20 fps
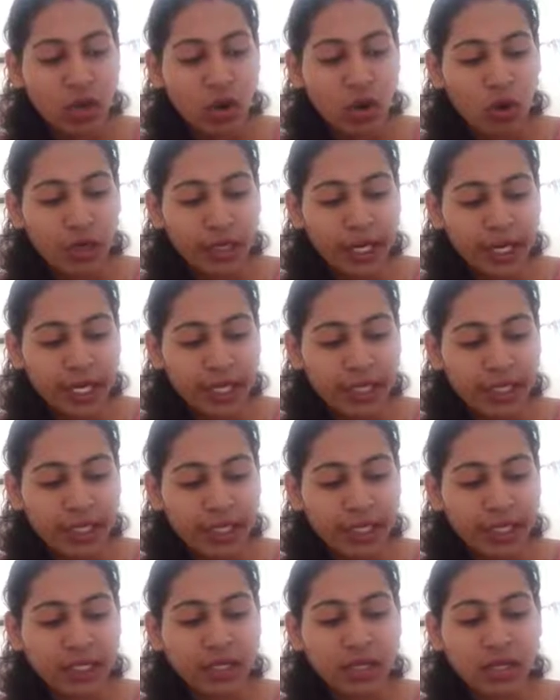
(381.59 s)
On
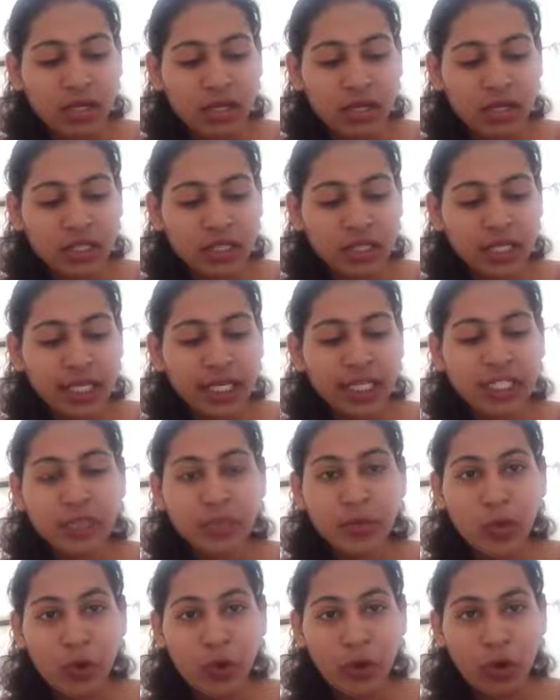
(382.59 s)
entering the lungs, each
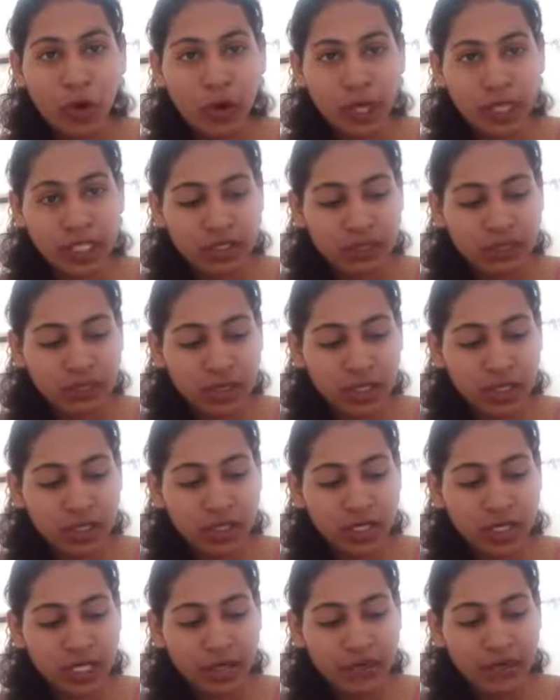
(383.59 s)
bronchi
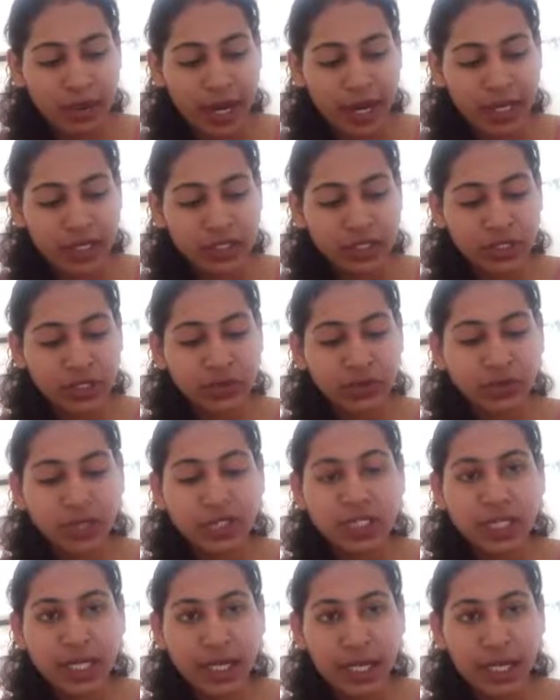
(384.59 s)
further divides into
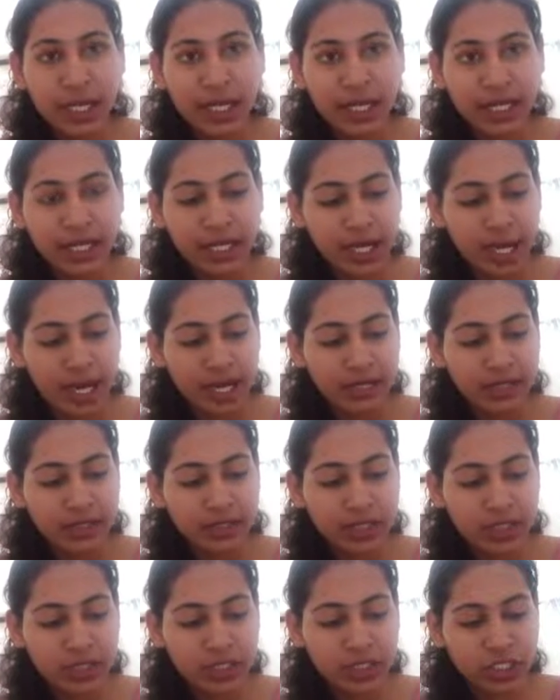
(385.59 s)
the secondary and the
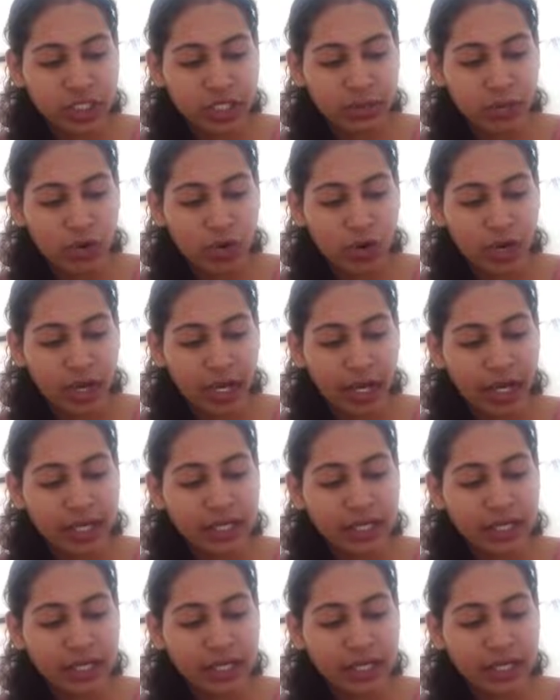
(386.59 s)
tertiary bronchi,